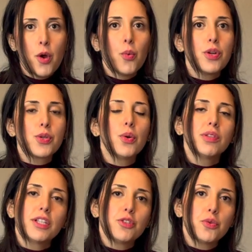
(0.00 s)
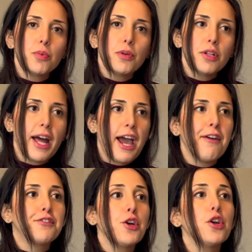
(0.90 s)
was only doable
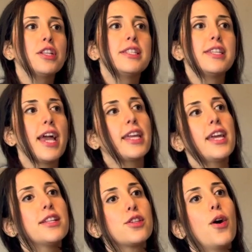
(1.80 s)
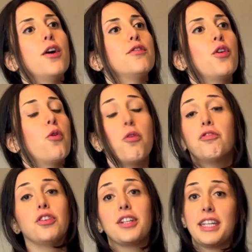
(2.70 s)
after decades of
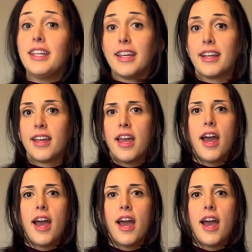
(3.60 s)
overeating.